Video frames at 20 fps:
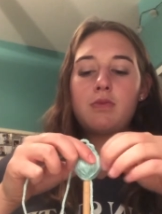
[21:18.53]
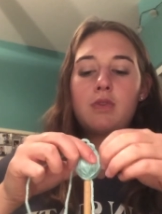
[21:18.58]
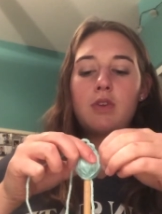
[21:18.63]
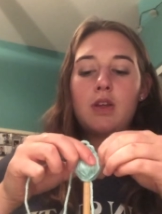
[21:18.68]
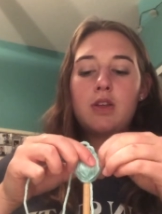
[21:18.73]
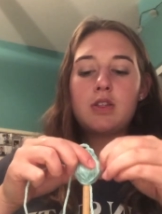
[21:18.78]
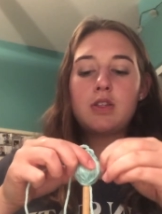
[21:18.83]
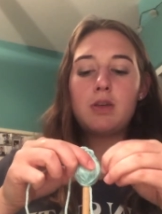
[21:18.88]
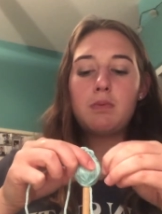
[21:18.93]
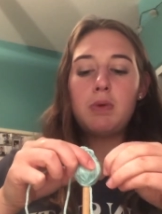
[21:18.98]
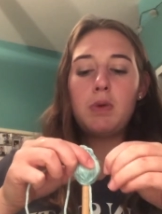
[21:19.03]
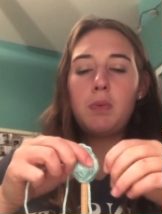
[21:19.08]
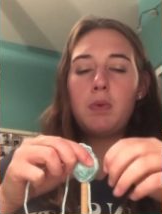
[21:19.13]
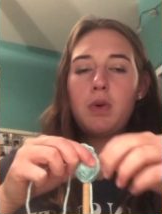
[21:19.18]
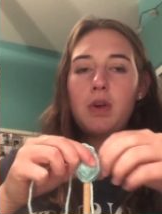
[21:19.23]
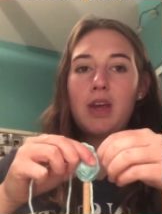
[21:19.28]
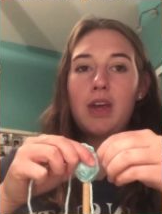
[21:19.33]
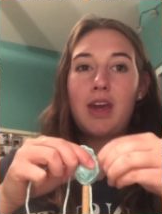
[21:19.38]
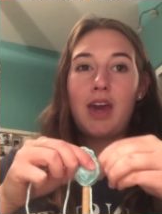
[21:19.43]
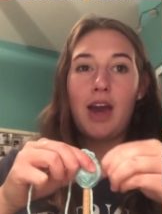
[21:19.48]
Some
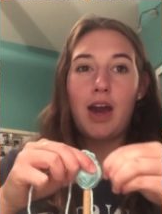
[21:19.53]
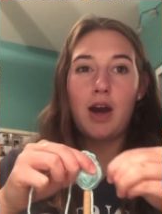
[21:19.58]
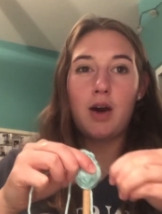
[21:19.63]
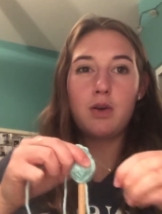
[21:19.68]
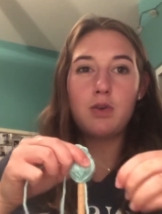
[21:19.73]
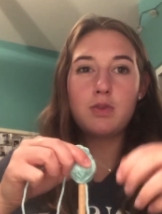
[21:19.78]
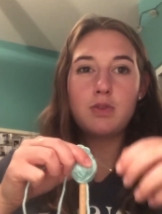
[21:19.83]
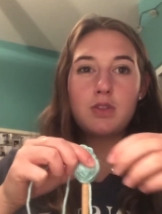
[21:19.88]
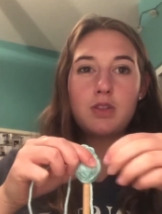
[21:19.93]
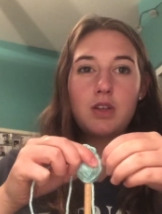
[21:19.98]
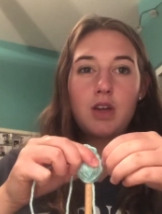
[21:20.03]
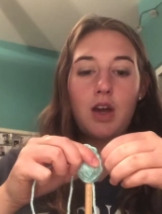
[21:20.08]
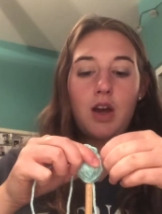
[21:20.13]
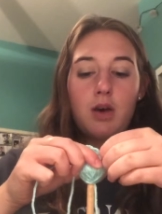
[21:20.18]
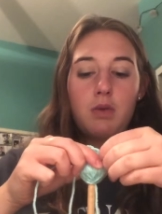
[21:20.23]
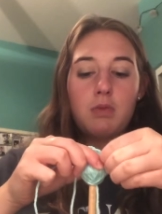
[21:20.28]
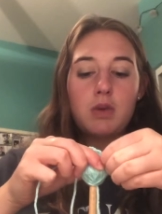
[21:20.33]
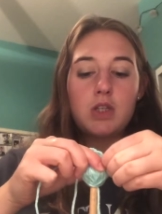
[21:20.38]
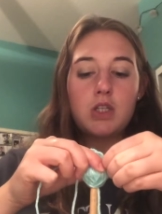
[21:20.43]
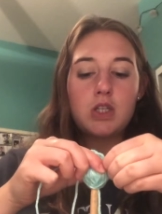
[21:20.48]
people count
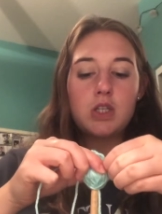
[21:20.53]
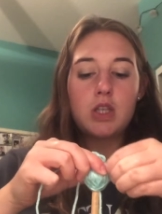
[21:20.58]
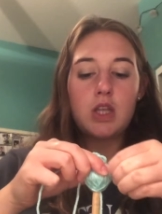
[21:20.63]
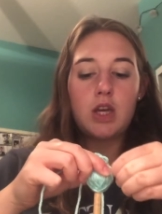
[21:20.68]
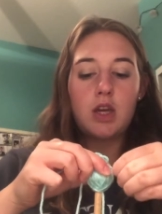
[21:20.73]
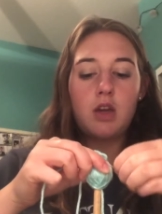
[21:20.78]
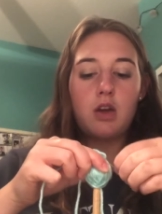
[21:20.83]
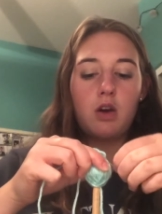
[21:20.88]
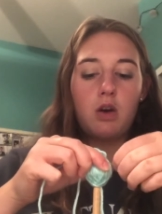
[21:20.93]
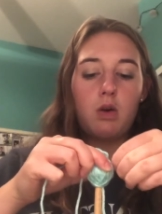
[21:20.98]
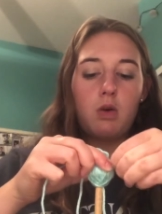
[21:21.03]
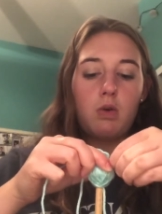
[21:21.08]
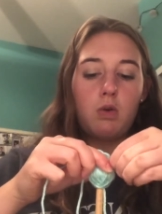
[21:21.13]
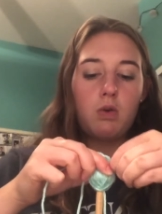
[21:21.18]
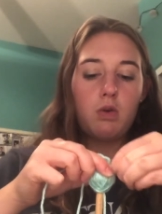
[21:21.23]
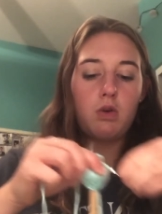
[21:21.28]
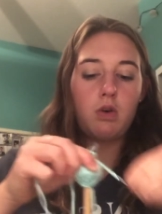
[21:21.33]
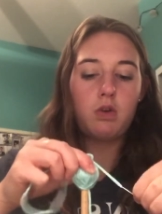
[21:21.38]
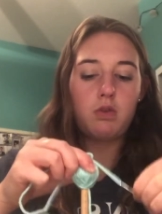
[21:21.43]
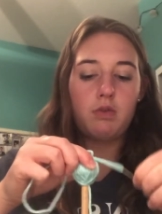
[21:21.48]
how much they
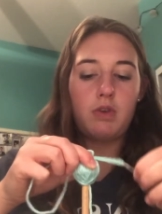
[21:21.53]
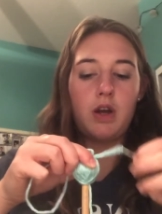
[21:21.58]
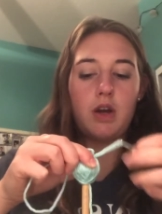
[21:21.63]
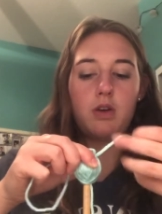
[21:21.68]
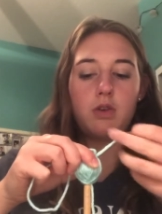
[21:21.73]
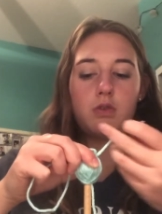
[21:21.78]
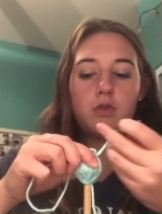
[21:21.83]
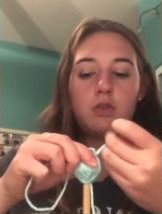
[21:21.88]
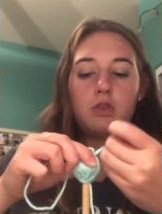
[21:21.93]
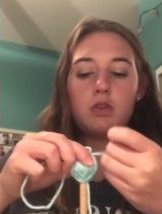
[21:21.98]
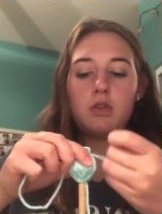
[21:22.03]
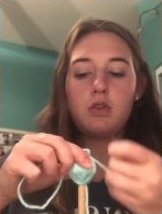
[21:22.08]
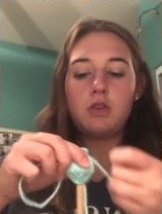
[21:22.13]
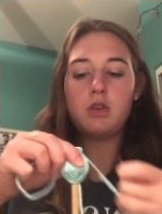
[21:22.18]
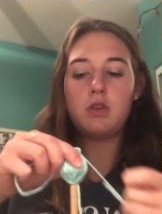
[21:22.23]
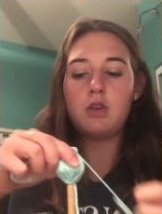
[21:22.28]
go around